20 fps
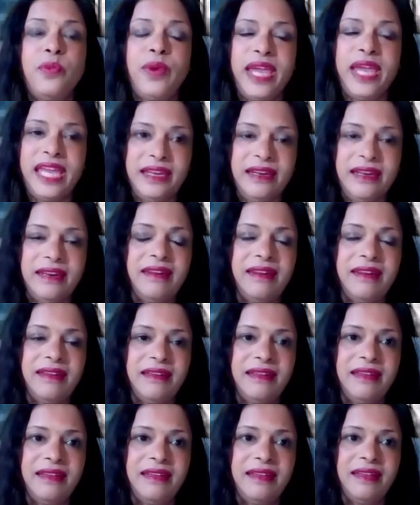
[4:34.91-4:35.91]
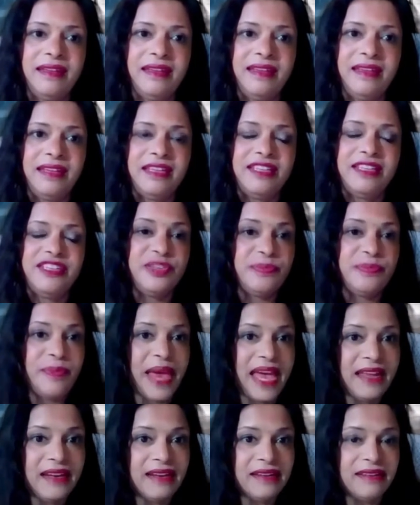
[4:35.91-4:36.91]
wane.
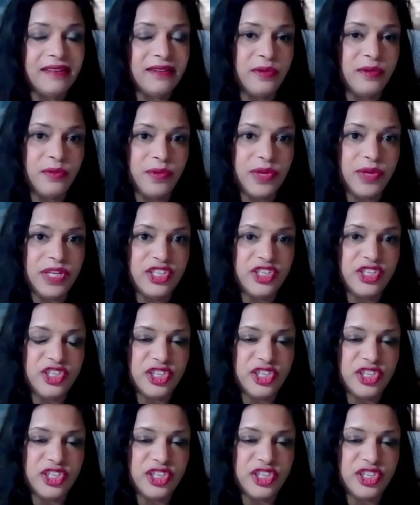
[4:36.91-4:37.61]
Japan, which